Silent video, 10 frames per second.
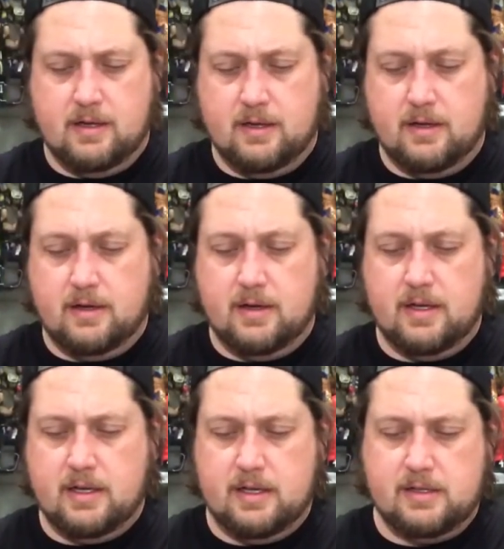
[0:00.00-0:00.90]
There it
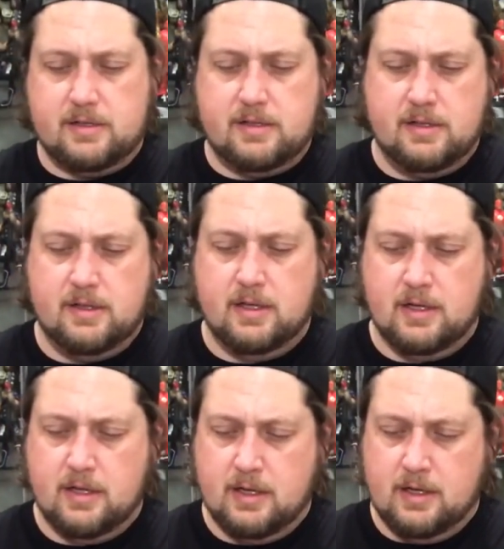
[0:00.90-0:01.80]
is.
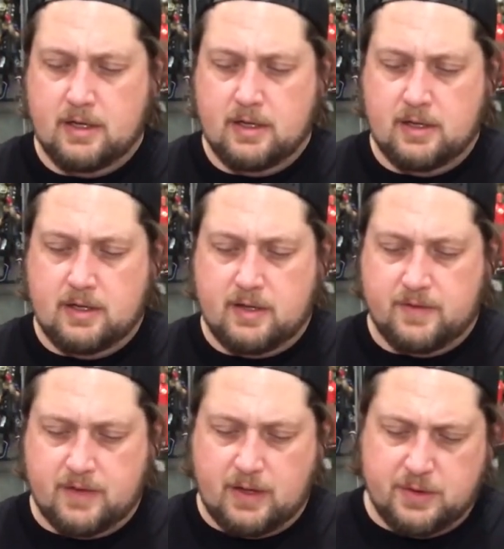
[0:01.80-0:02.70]

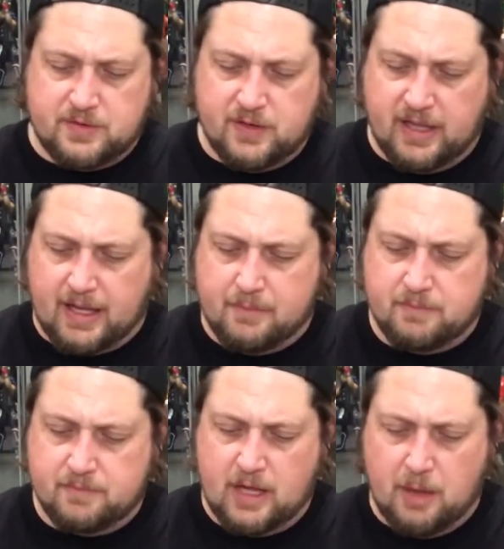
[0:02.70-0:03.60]
I always feel like
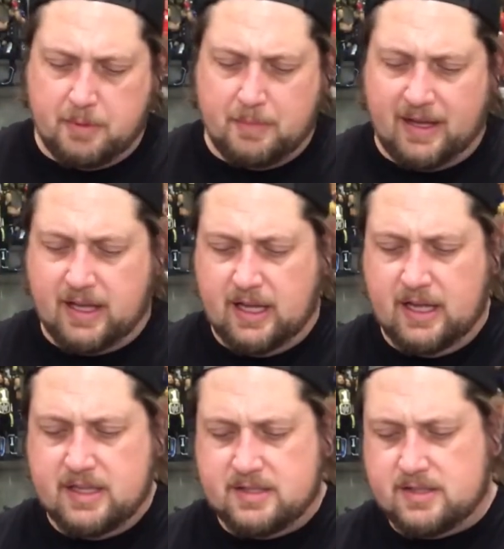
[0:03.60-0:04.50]
I'm helping my
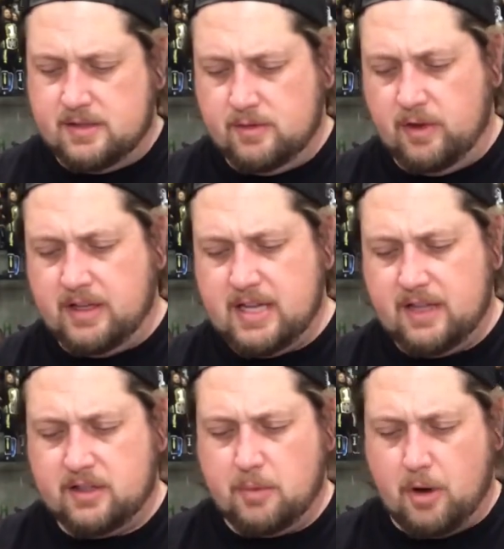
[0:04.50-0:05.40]
kids when they
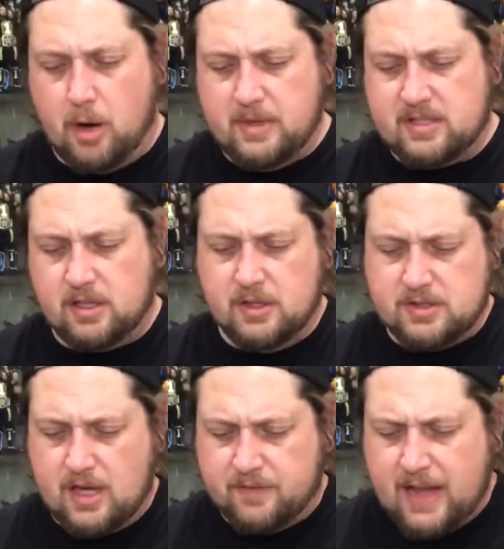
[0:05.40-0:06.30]
take their Barbie's
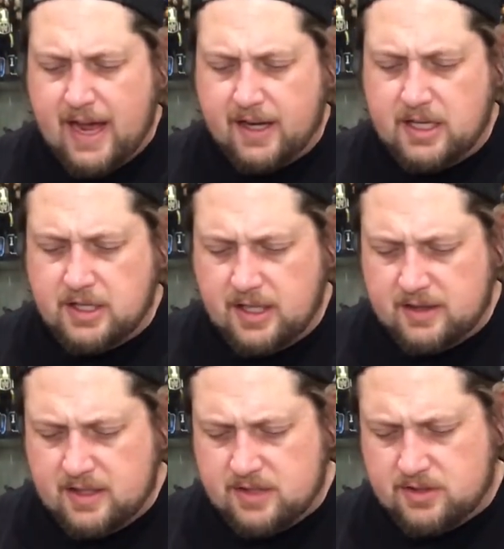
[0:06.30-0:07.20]
clothes off. Dad, can you
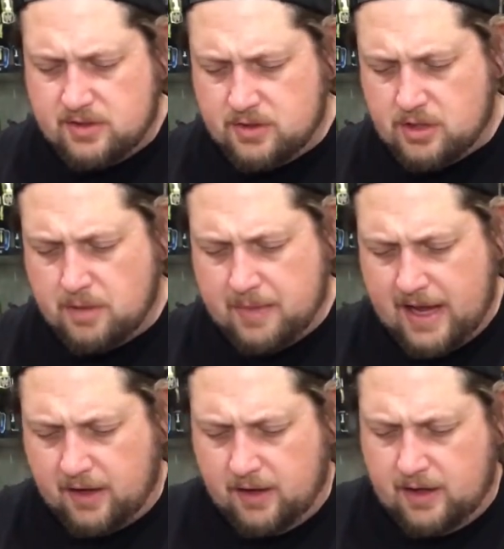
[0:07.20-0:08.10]
get this shirt
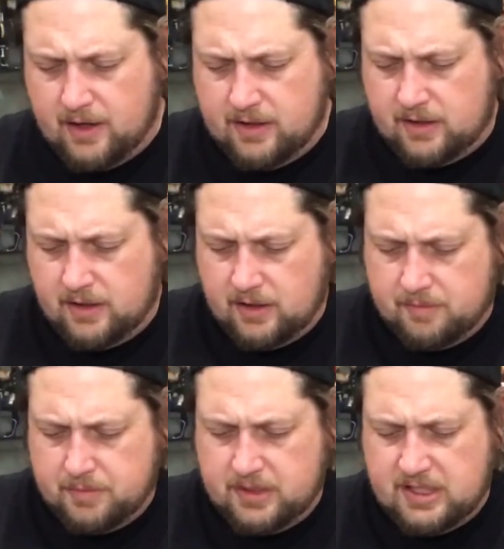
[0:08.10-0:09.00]
back on? Can you
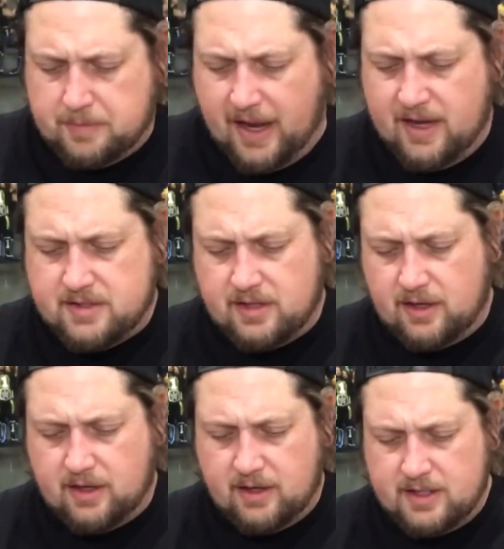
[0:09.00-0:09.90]
put these pants
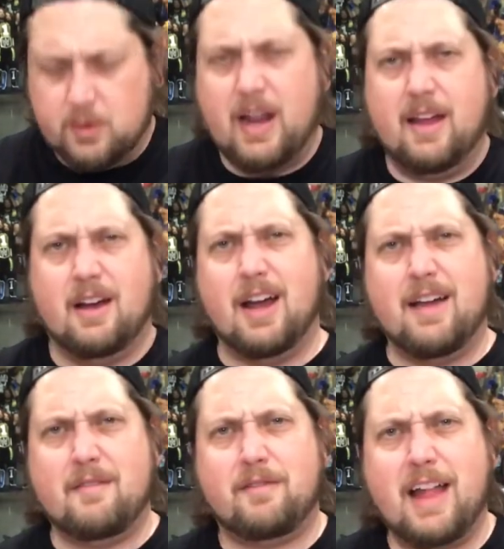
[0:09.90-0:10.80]
on her? That's what I,
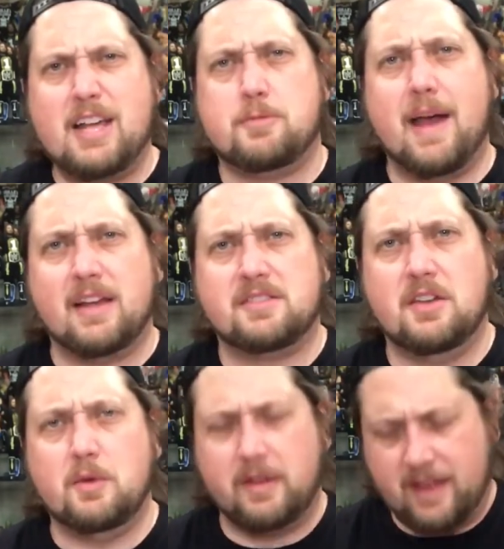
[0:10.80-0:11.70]
I have flashbacks
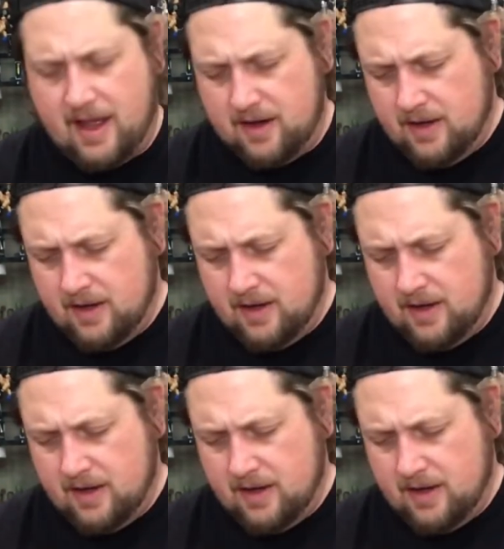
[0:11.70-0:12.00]
to doing that.